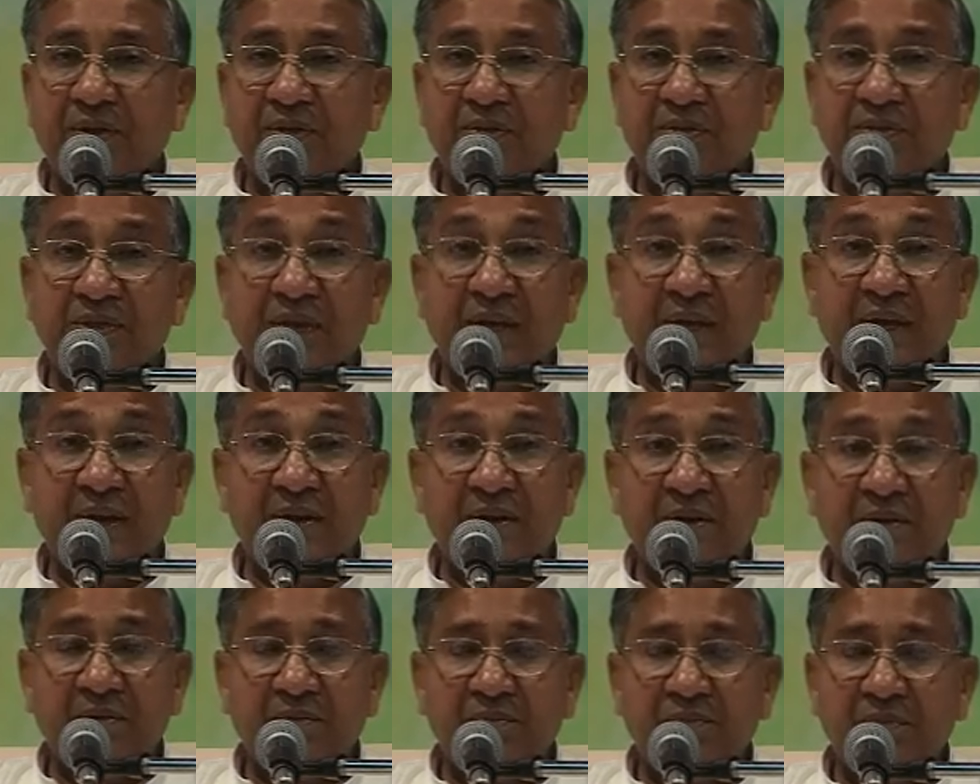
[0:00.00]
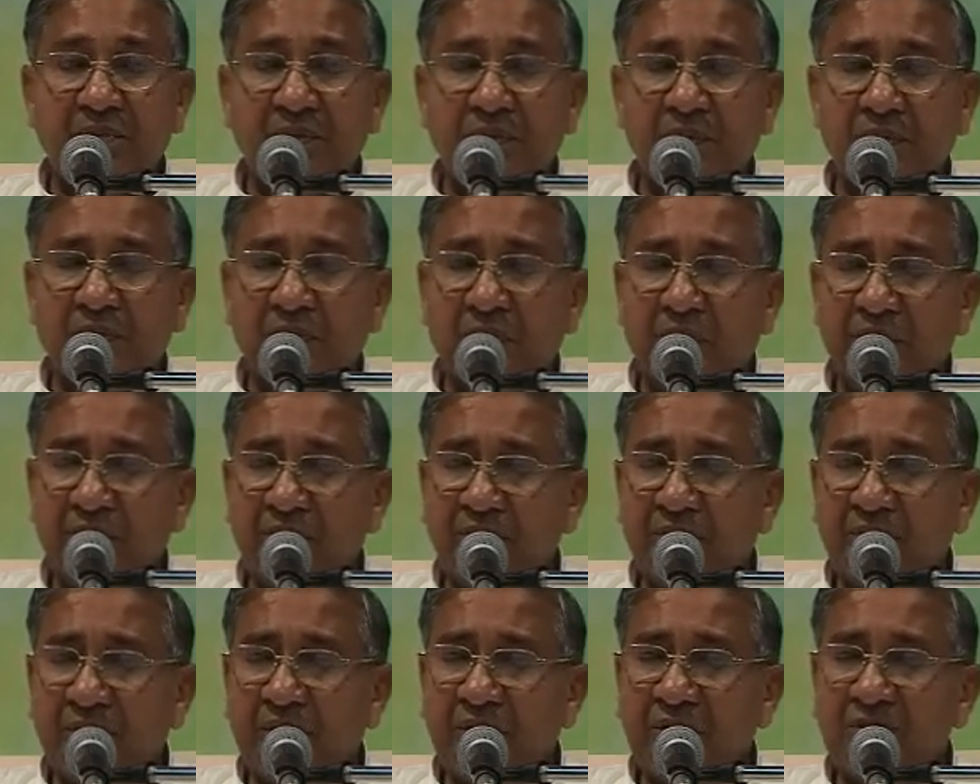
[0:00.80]
then
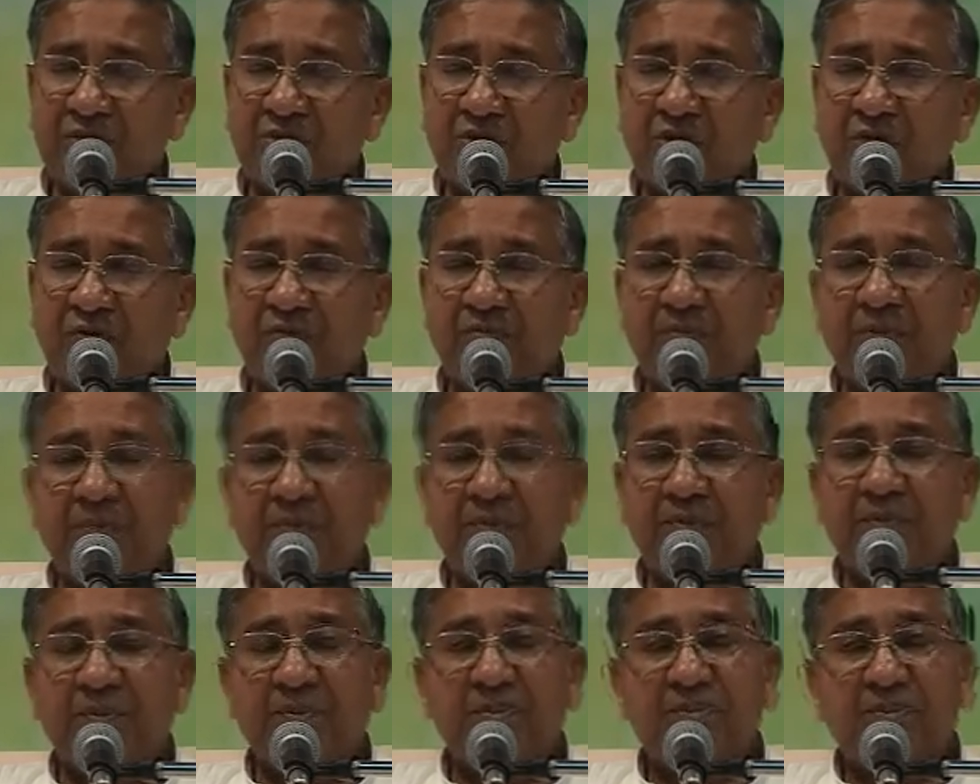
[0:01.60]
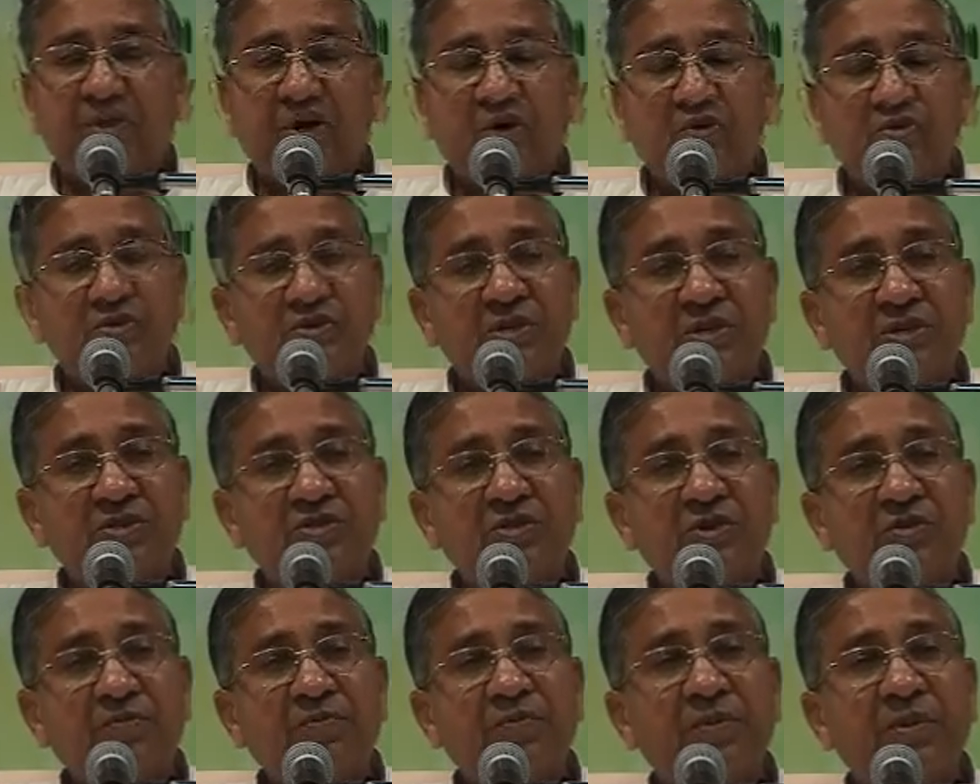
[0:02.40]
hundreds of people,
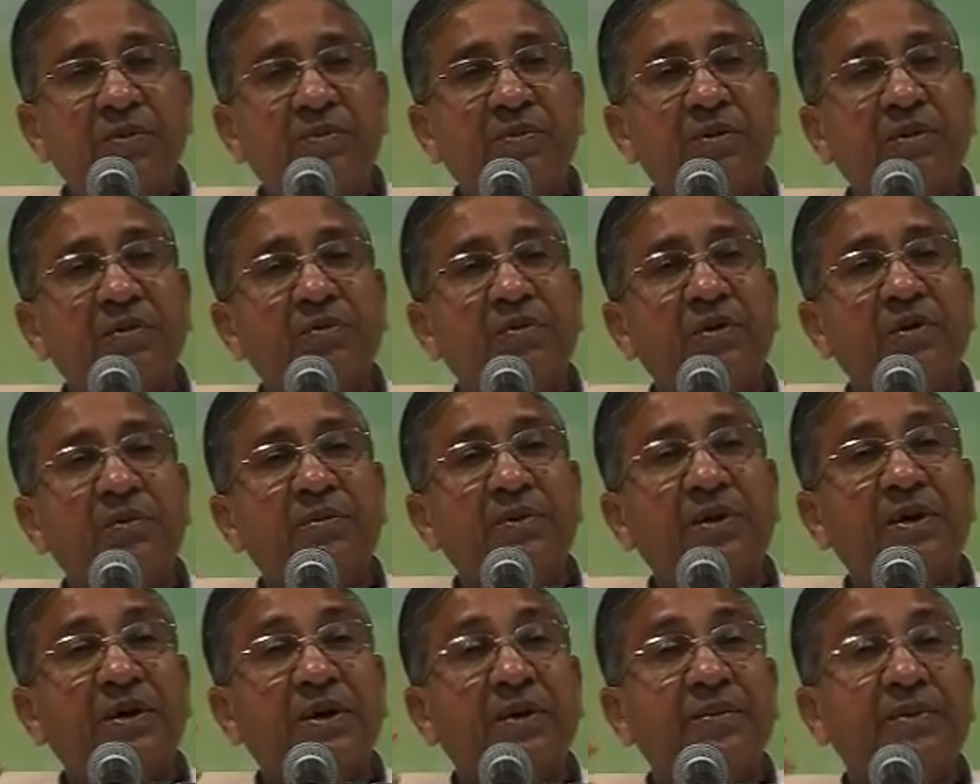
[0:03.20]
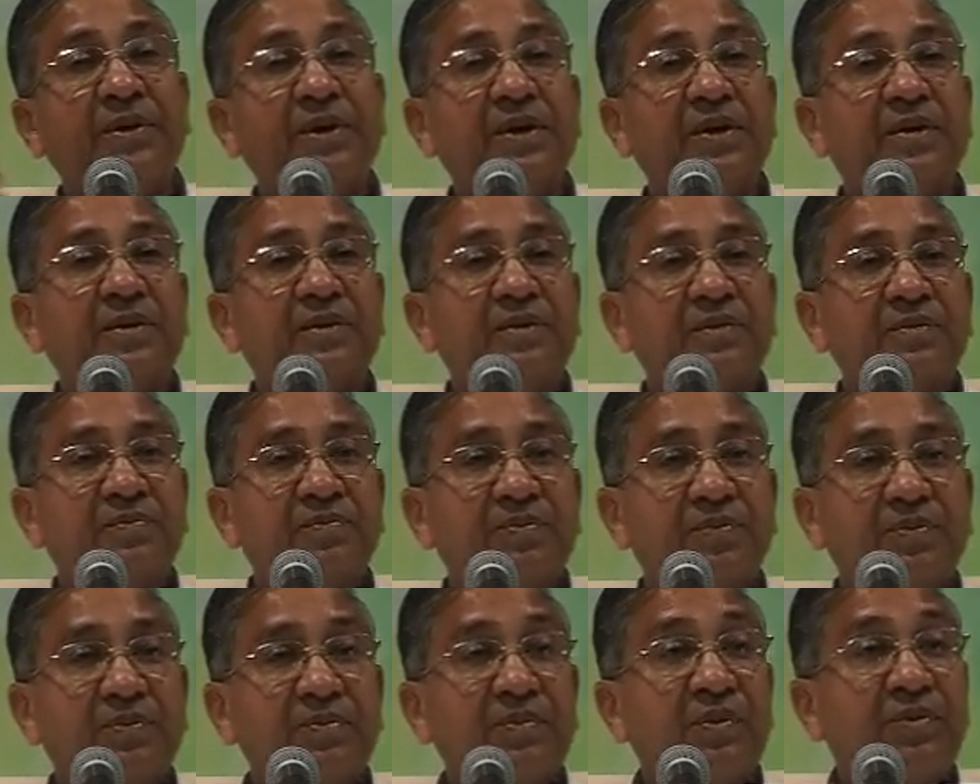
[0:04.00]
thousands of people will be coming
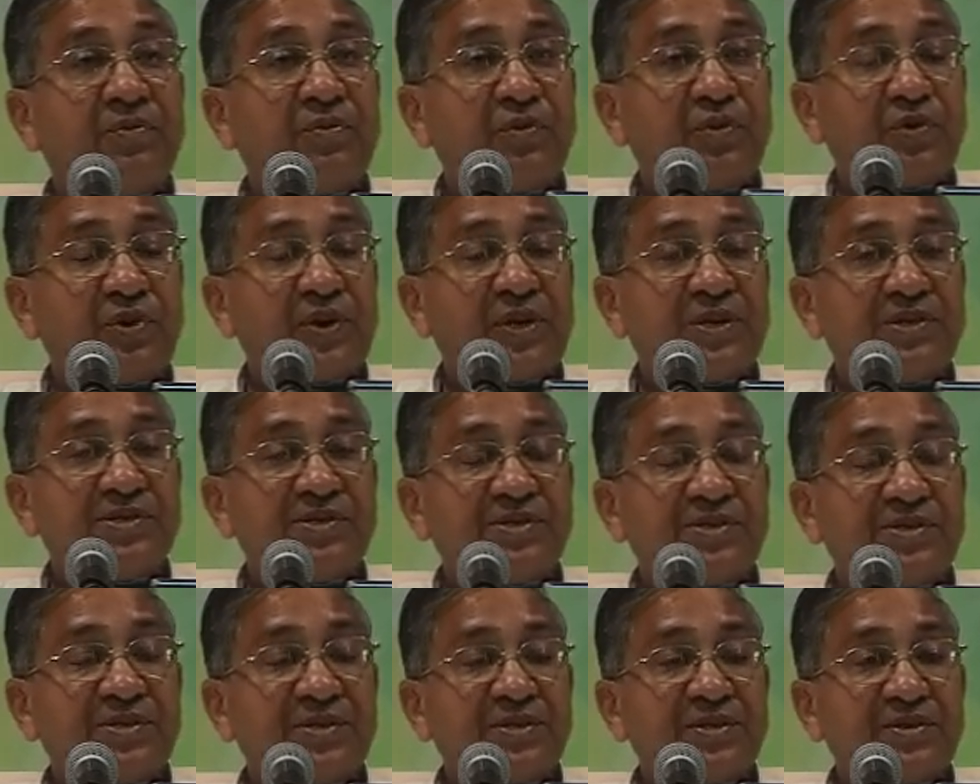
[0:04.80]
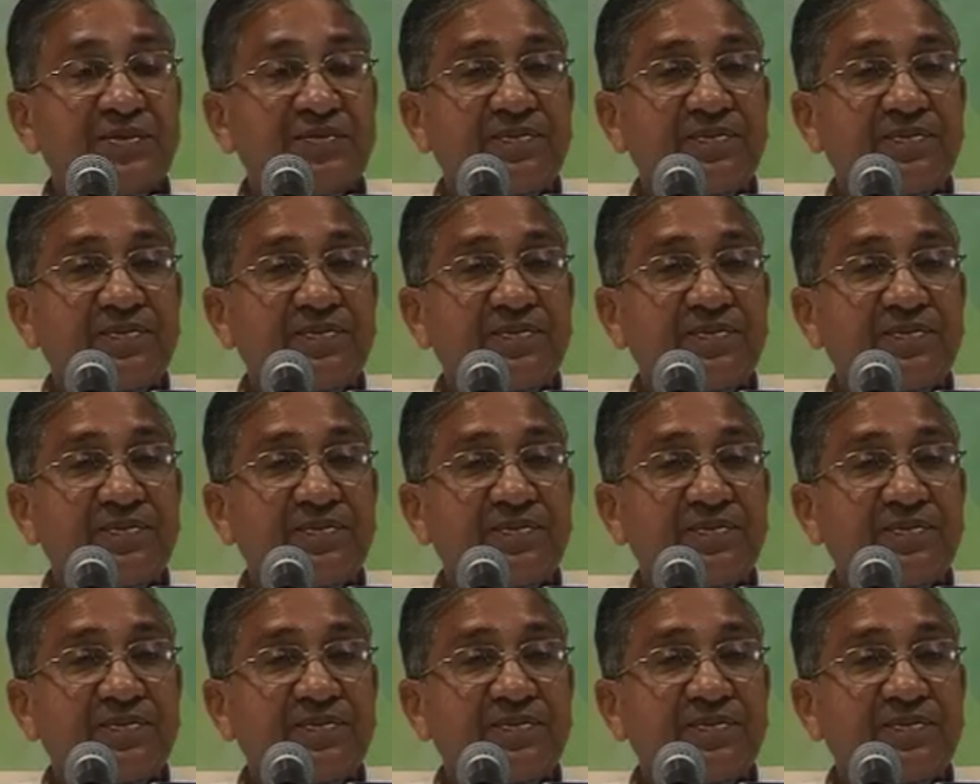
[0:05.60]
before us.